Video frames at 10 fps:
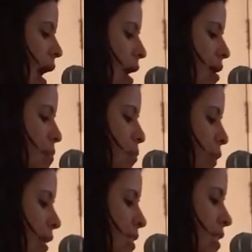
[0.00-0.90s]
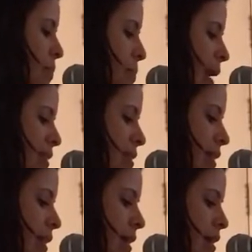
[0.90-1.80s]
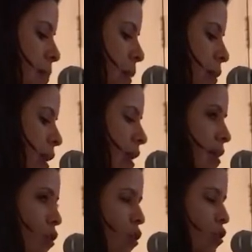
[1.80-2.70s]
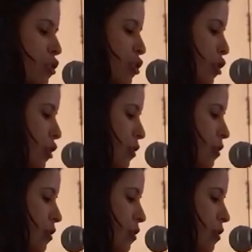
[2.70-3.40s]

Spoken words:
I embraced Mexican and American culture.